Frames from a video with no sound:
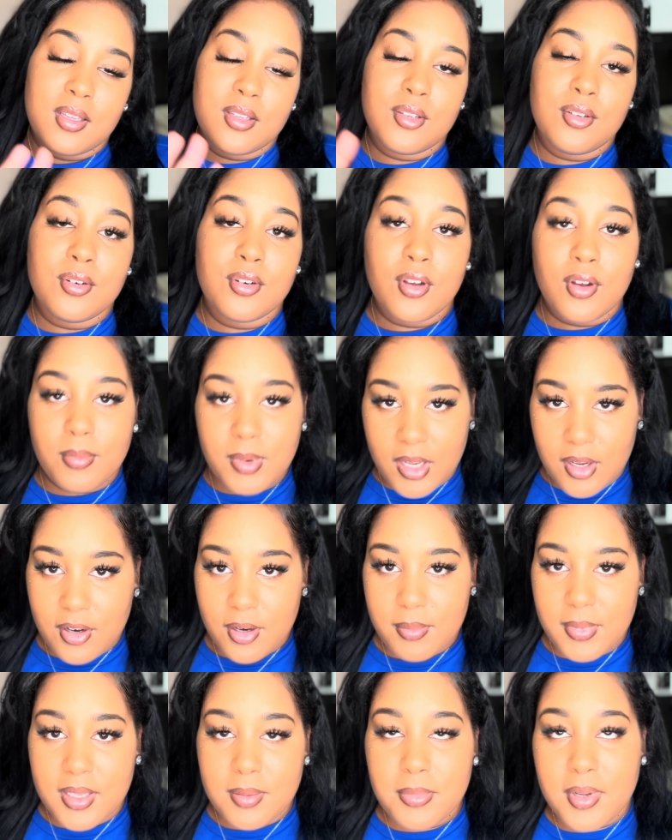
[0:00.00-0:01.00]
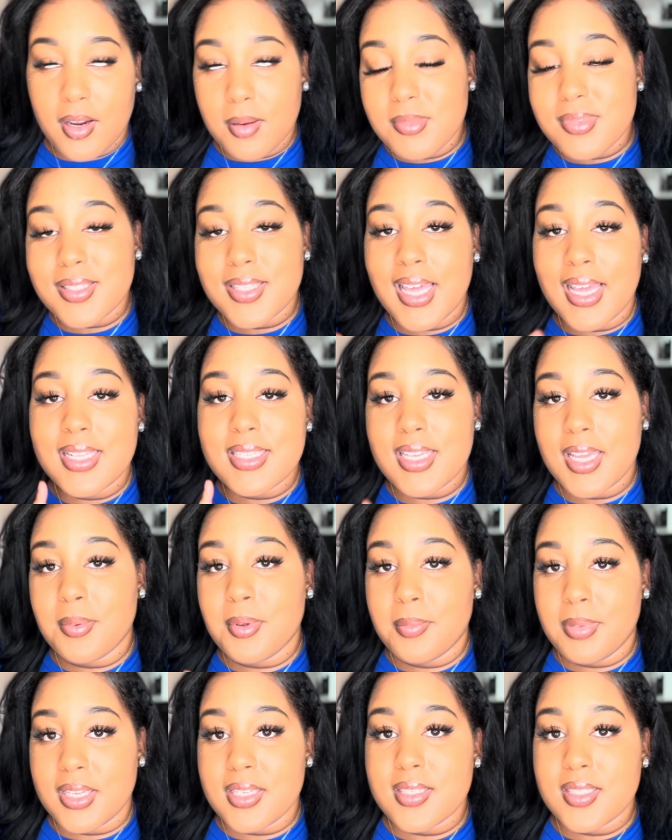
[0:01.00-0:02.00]
You know about her man problems. That type
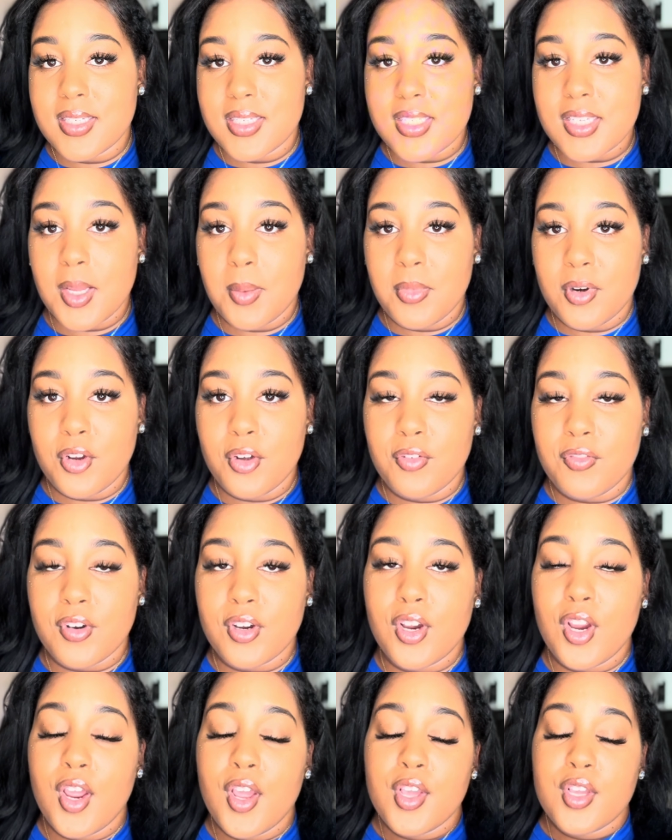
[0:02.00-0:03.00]
of bestie is coming over.